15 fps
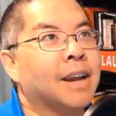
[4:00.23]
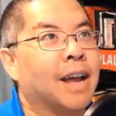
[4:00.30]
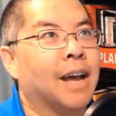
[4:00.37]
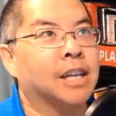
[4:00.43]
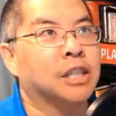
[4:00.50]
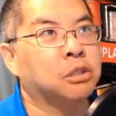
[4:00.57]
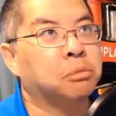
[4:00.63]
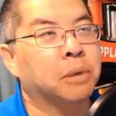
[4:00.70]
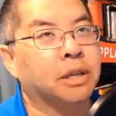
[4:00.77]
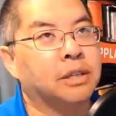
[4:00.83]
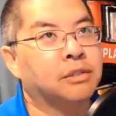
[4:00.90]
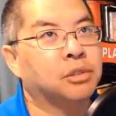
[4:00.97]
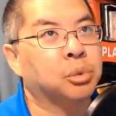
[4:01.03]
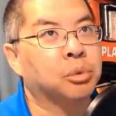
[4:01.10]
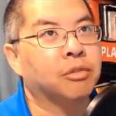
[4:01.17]
aspect,
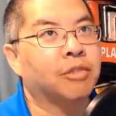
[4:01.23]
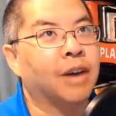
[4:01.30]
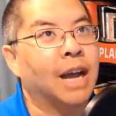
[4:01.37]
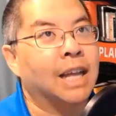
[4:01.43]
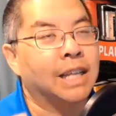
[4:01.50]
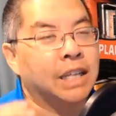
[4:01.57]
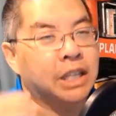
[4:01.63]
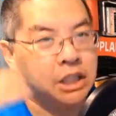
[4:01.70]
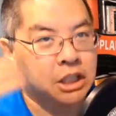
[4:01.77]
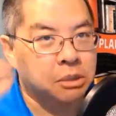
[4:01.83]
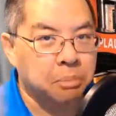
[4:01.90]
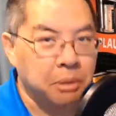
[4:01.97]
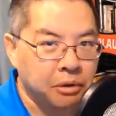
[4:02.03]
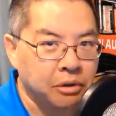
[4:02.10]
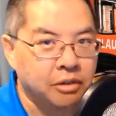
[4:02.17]
sort of violate the
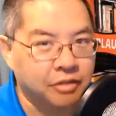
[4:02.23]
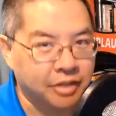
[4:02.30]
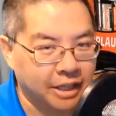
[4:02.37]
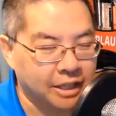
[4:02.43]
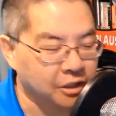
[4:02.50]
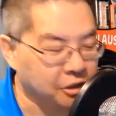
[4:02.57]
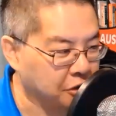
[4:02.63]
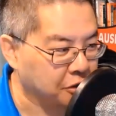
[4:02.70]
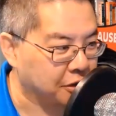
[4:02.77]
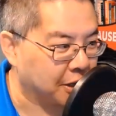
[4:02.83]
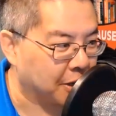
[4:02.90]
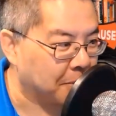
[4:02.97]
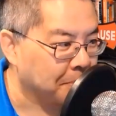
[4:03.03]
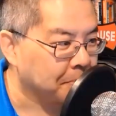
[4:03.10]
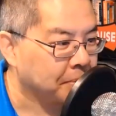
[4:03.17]
spirit of Data
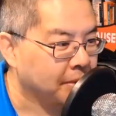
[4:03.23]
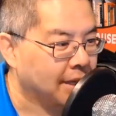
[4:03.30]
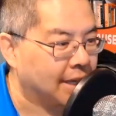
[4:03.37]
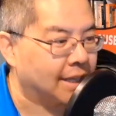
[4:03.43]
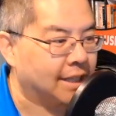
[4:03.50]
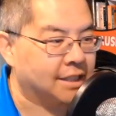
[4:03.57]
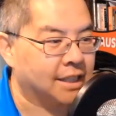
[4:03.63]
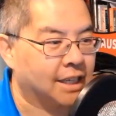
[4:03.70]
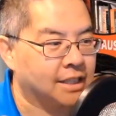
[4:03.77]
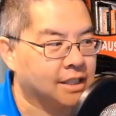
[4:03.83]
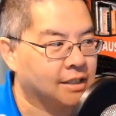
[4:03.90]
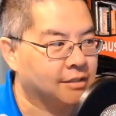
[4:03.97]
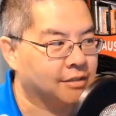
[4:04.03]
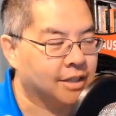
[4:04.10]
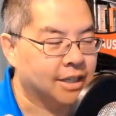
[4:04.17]
Studio in the sense
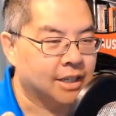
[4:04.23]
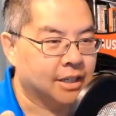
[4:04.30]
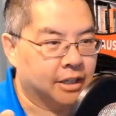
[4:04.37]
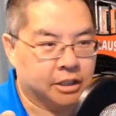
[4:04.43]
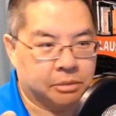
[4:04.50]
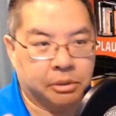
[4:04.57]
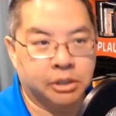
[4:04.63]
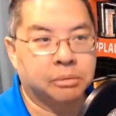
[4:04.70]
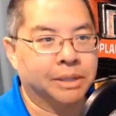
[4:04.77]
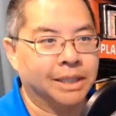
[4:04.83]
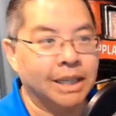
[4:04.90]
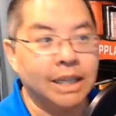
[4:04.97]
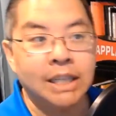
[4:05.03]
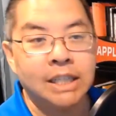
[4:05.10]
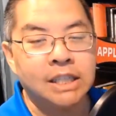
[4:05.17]
of it's supposed to be
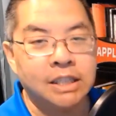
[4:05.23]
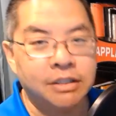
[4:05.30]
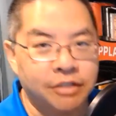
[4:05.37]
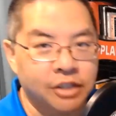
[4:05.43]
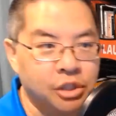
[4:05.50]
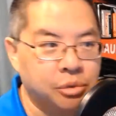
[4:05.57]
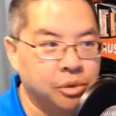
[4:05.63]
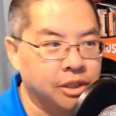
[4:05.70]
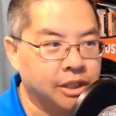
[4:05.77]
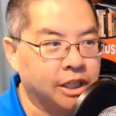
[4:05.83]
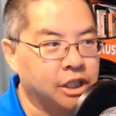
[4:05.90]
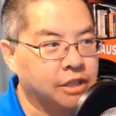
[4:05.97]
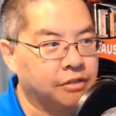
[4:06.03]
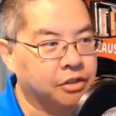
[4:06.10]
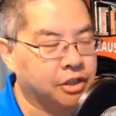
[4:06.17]
easy
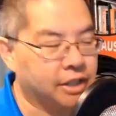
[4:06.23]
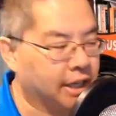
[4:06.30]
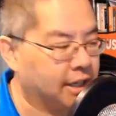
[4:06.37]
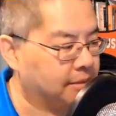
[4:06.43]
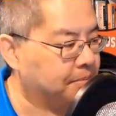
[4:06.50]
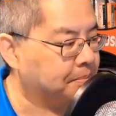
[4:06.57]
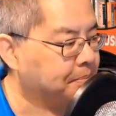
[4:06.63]
visualization of your data.